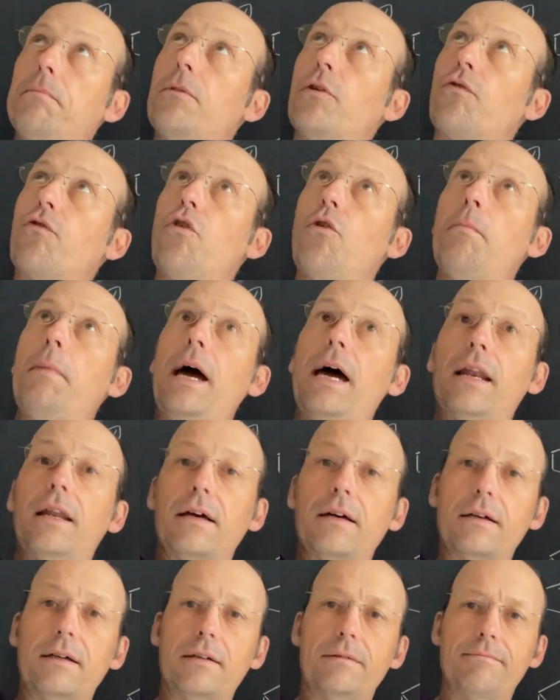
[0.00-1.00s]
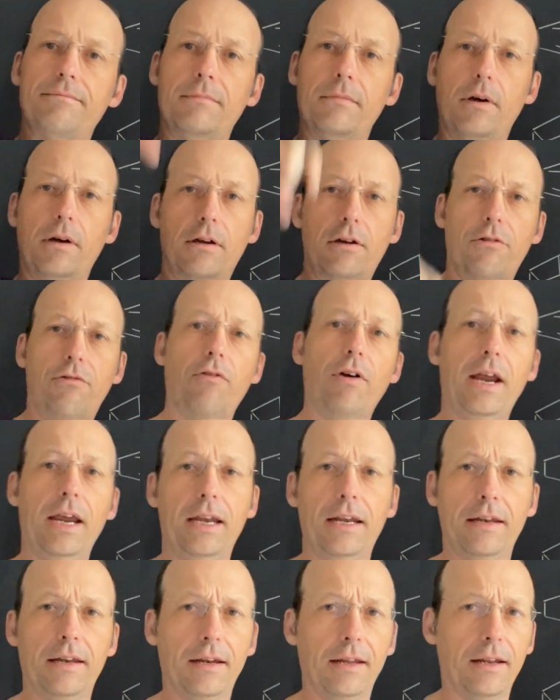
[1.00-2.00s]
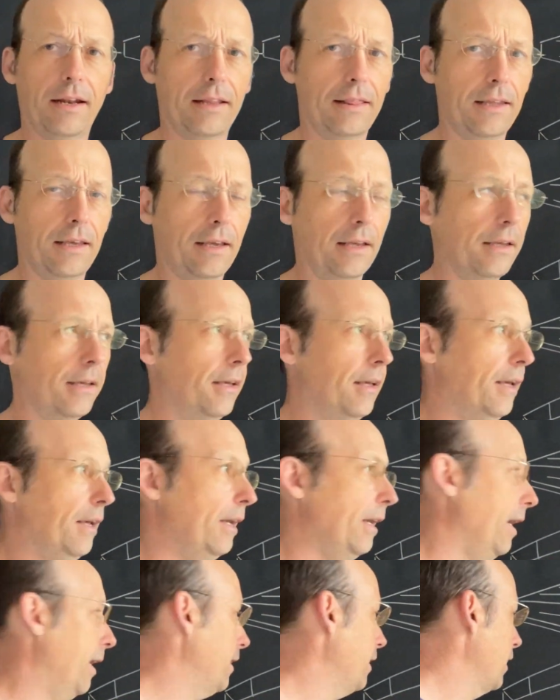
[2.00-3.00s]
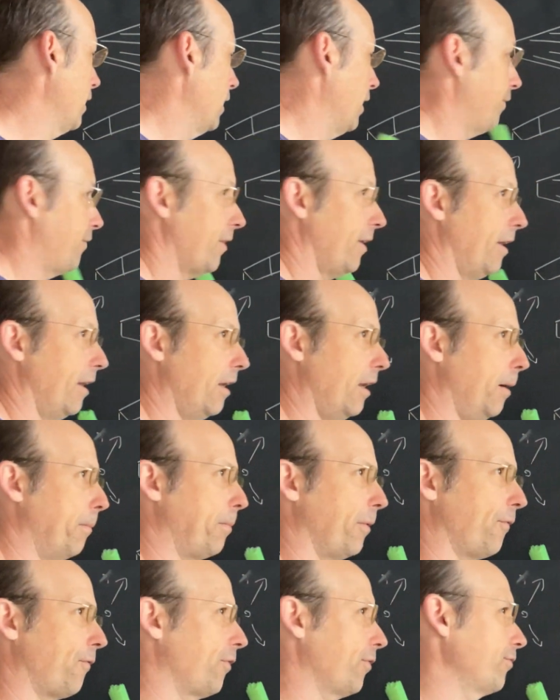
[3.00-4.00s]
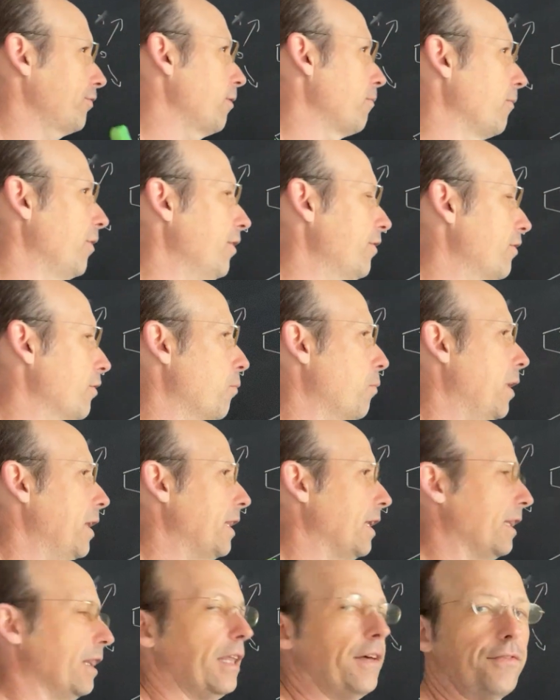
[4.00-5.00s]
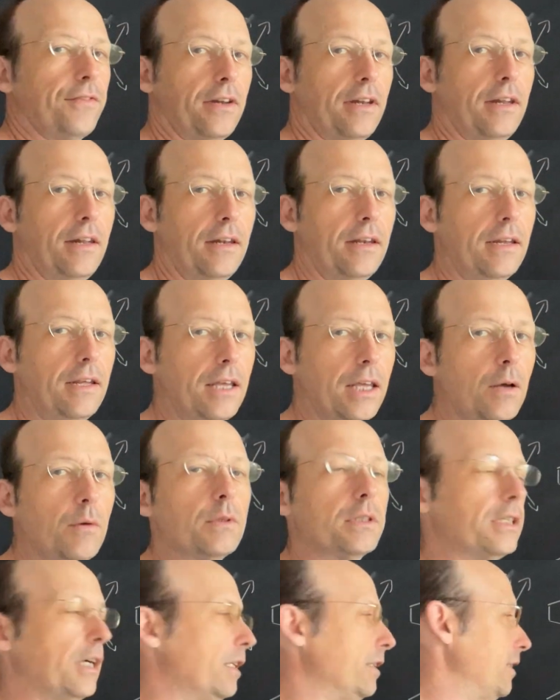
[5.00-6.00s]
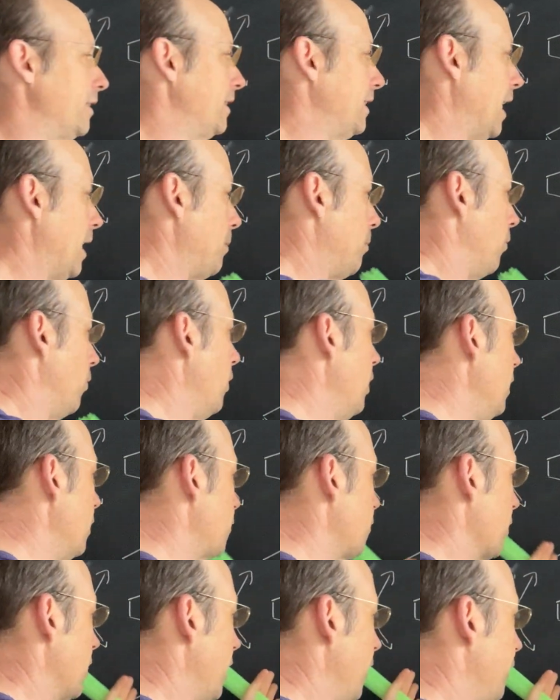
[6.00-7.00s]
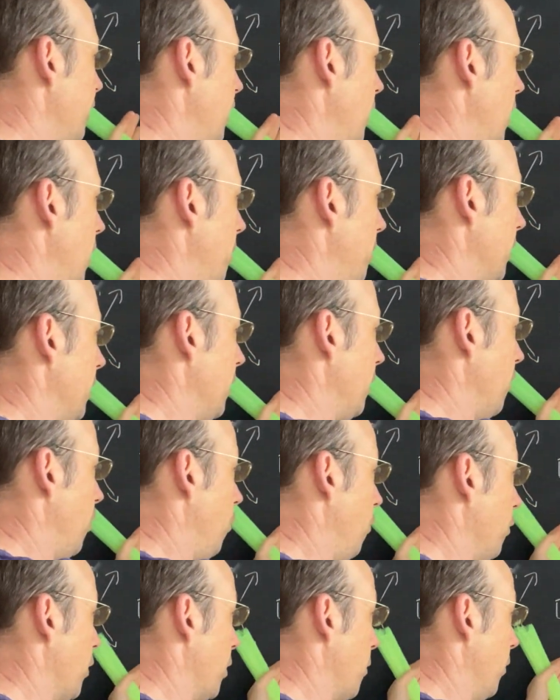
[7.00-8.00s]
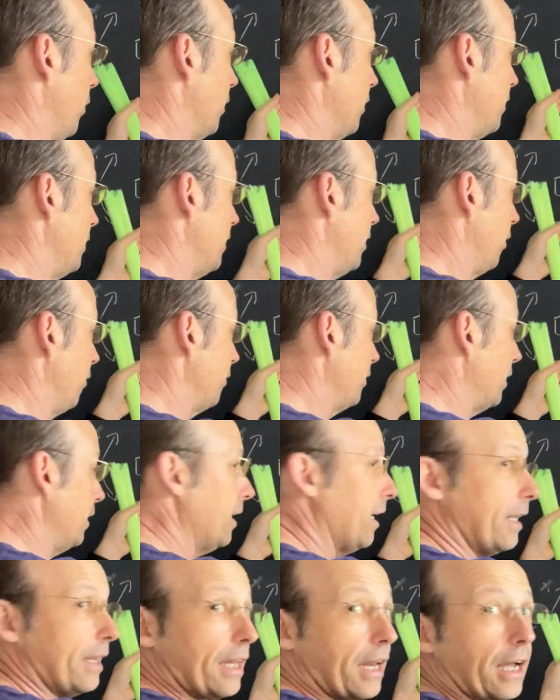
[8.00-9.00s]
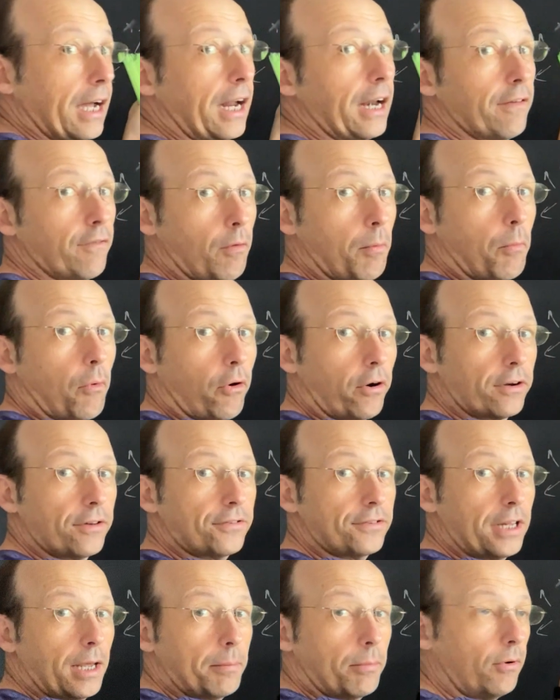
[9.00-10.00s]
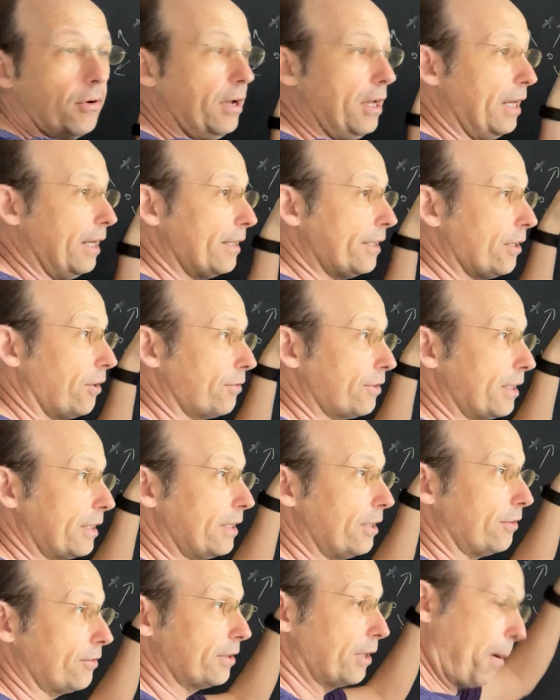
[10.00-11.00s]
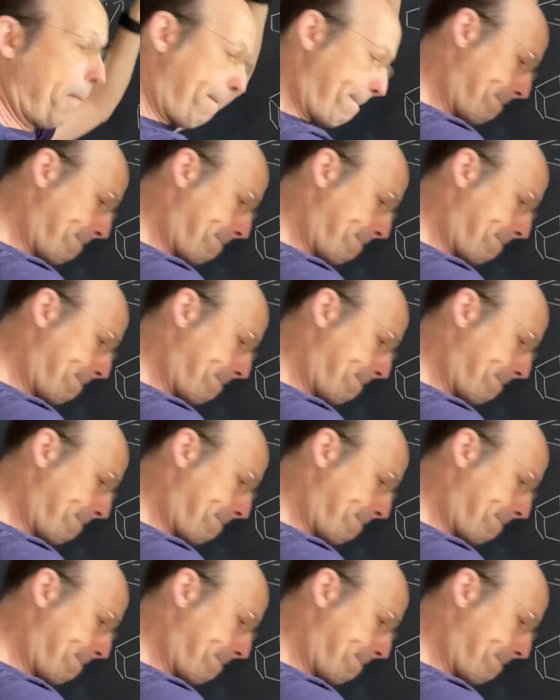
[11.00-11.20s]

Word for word: the room had a, a crane in it, I think. And they lifted it up, but for some reason, the way they lifted it, it was unstable. So they lifted it up, and the whole thing went tilted, and then it got even more unstable, tilted, tilted,